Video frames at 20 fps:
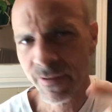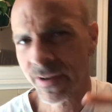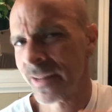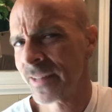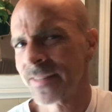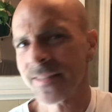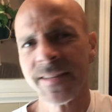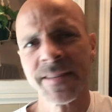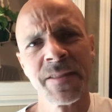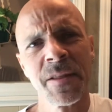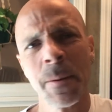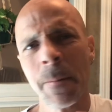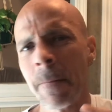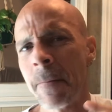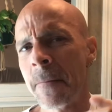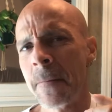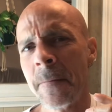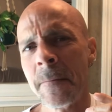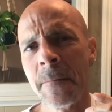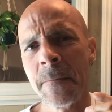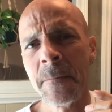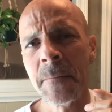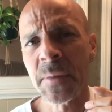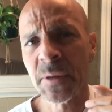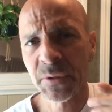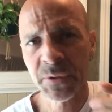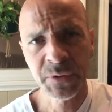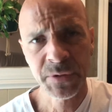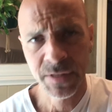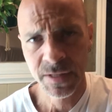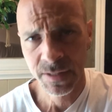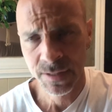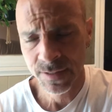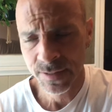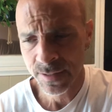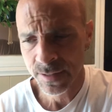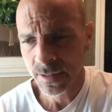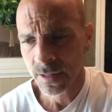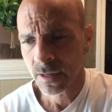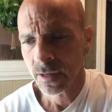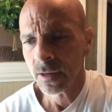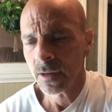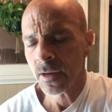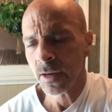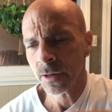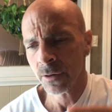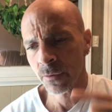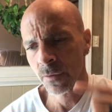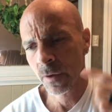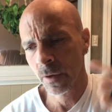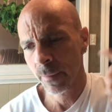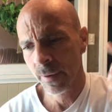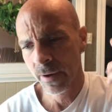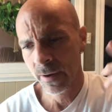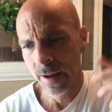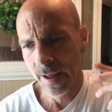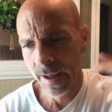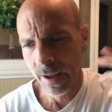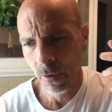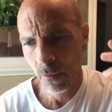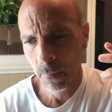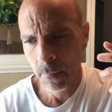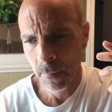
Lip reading: it's in the billions, you think about how